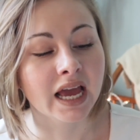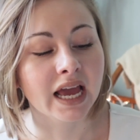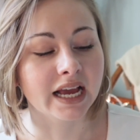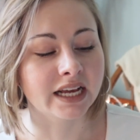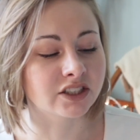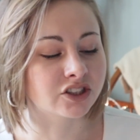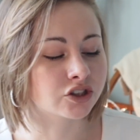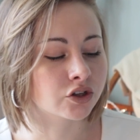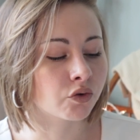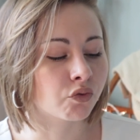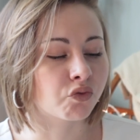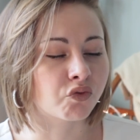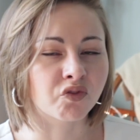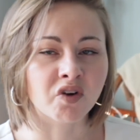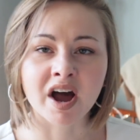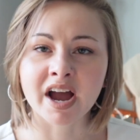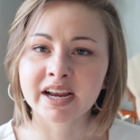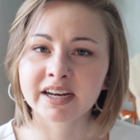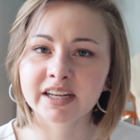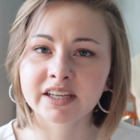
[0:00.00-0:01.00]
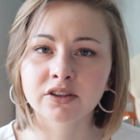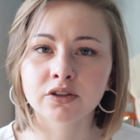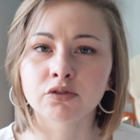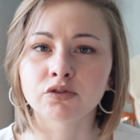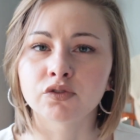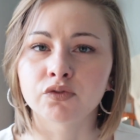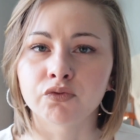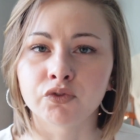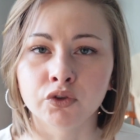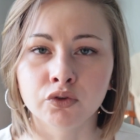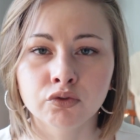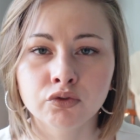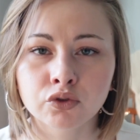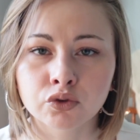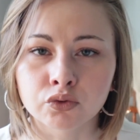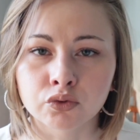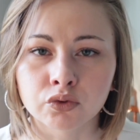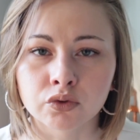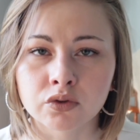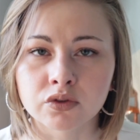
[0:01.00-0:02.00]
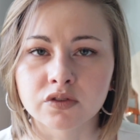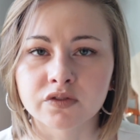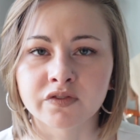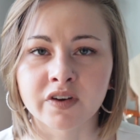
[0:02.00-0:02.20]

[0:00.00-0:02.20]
And so finding those few tools,